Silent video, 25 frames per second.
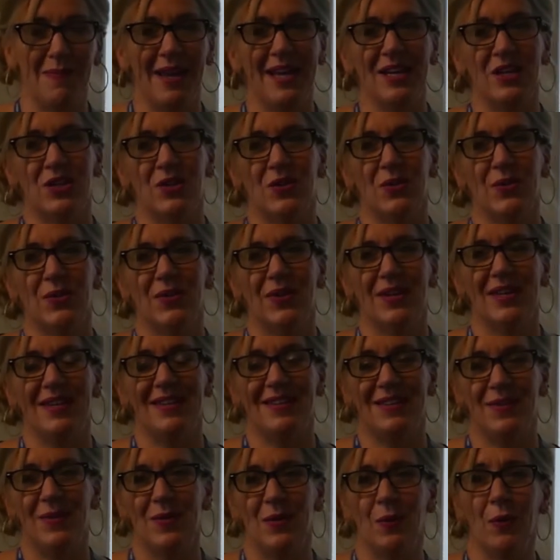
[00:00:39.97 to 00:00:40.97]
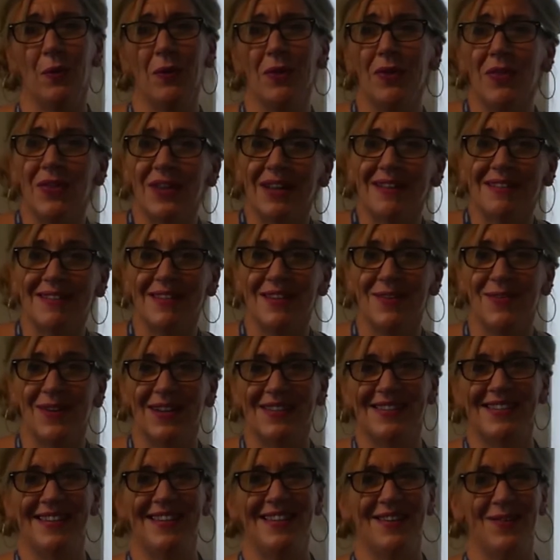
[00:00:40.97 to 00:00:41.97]
make sure that you're doing all the things that you're
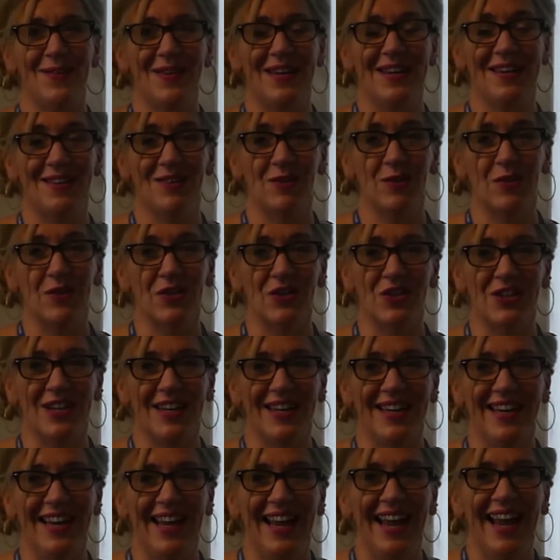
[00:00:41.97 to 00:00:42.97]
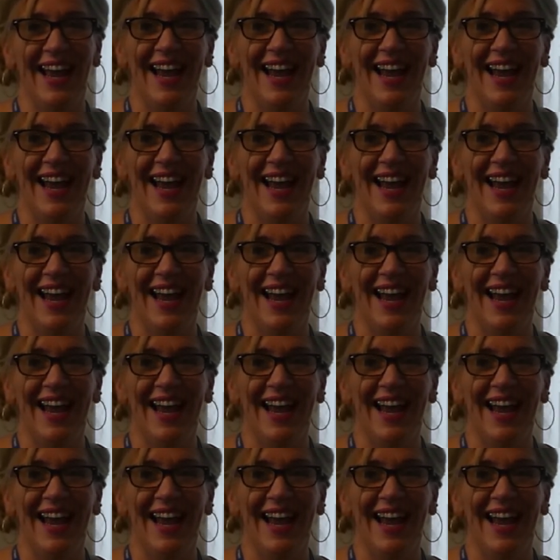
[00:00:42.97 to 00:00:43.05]
asked to do in induction,